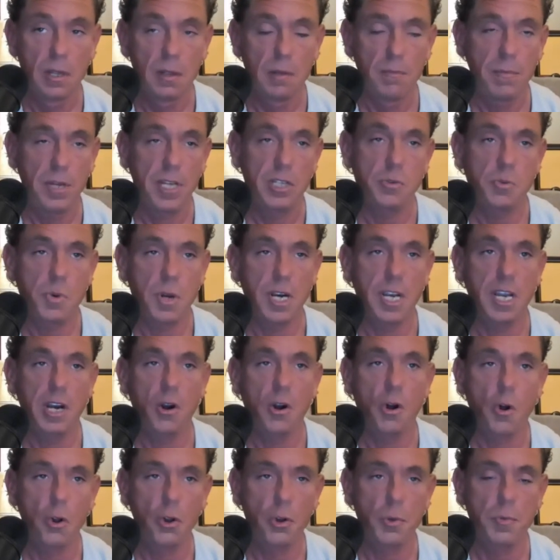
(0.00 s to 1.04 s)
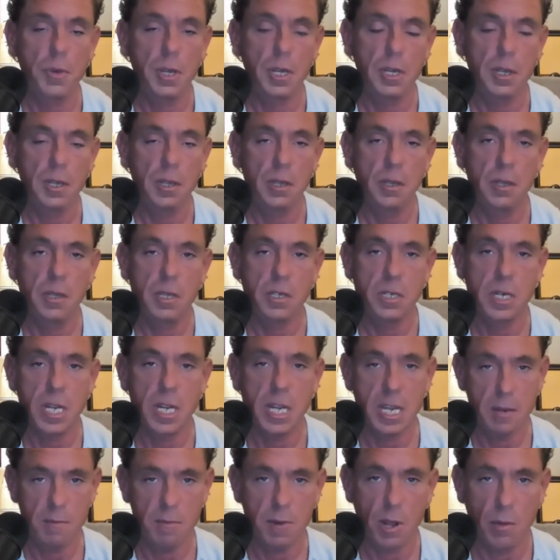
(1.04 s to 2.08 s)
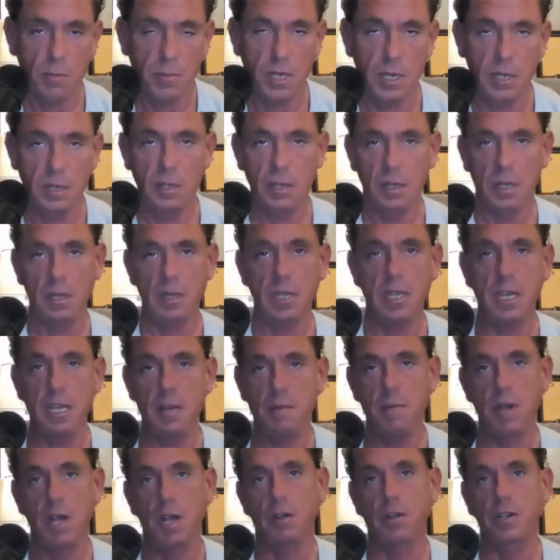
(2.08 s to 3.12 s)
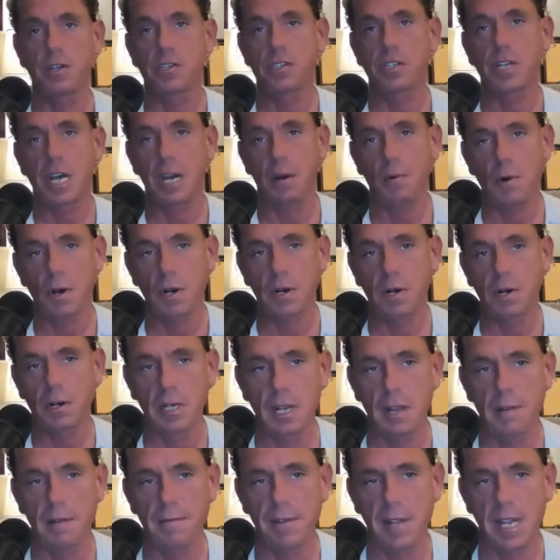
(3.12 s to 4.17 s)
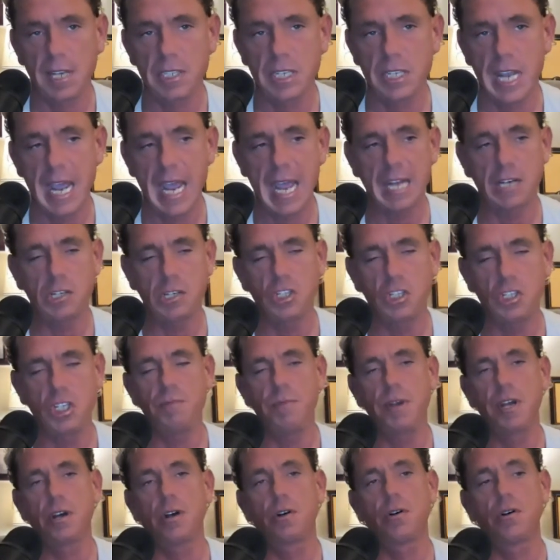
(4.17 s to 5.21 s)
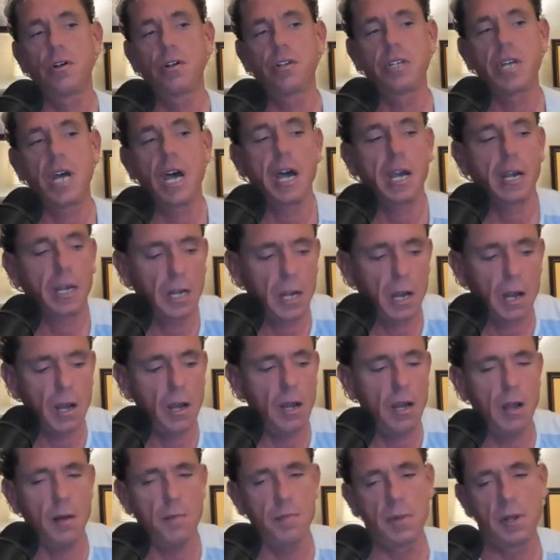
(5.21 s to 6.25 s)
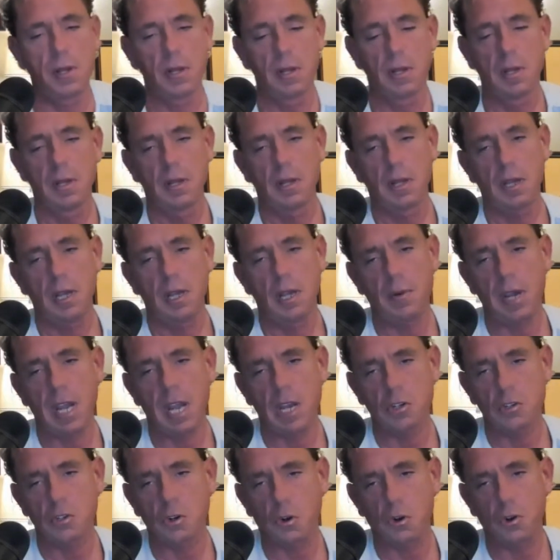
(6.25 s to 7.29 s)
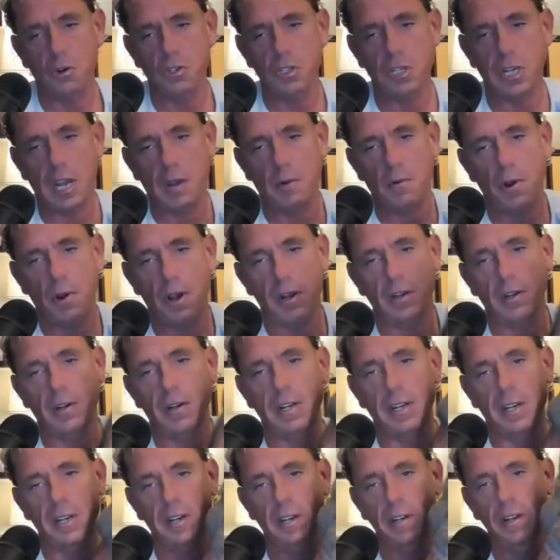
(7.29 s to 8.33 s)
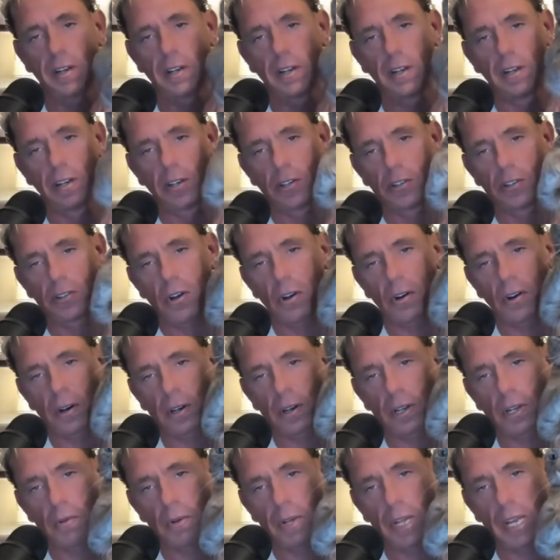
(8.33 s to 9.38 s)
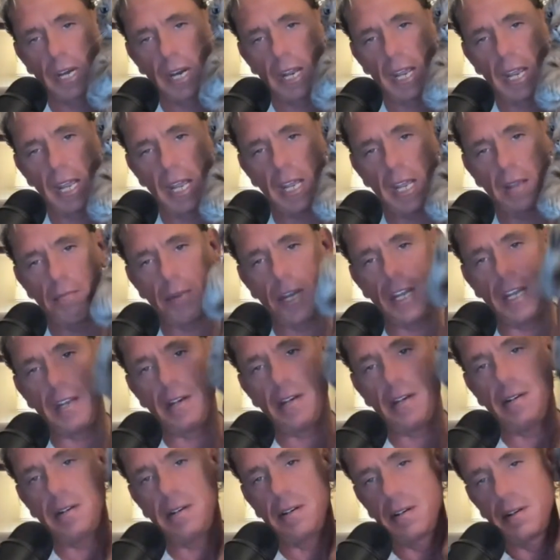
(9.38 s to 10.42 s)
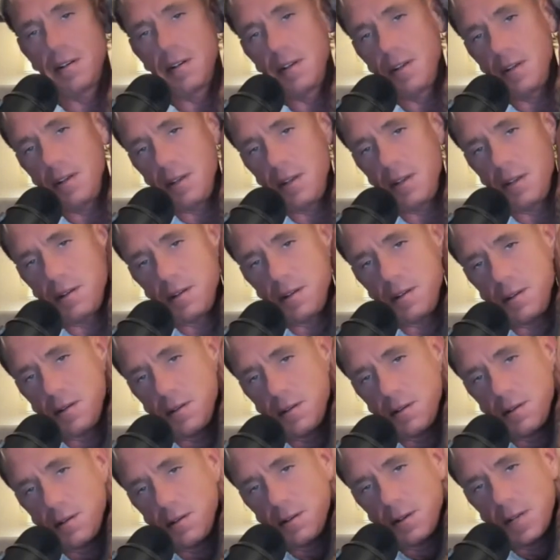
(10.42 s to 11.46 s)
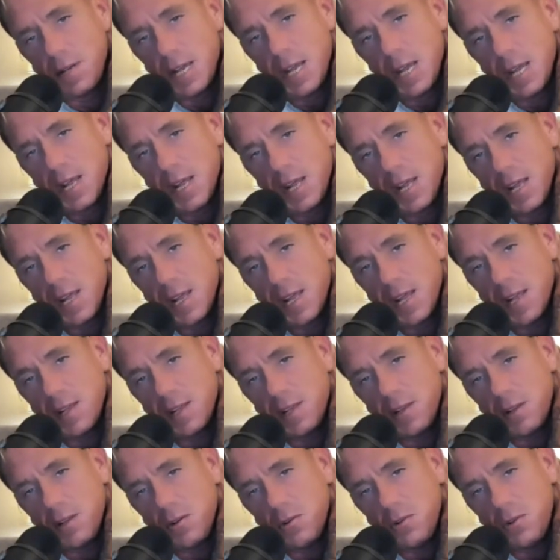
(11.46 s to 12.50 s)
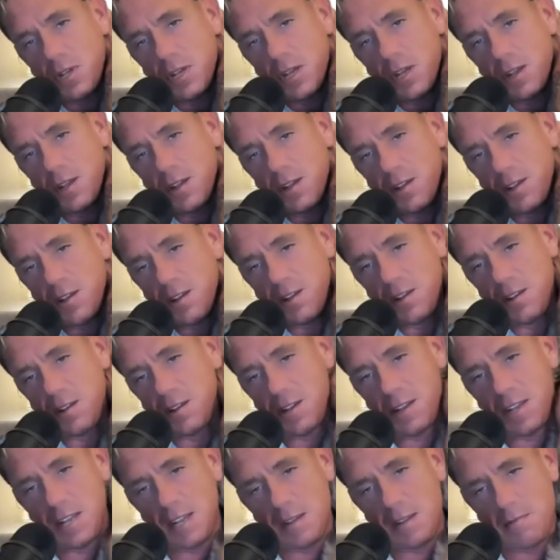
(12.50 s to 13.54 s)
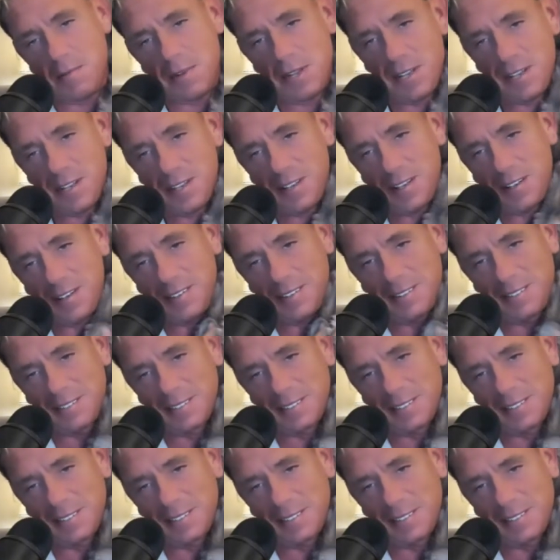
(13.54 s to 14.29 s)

best way to get a hold of me is to email me. And the email is skywalkerdfs@gmail.com. And we got Schroeder Skywalker here. Schroeder, can we get an amen? Oh, hallelujah. Amen.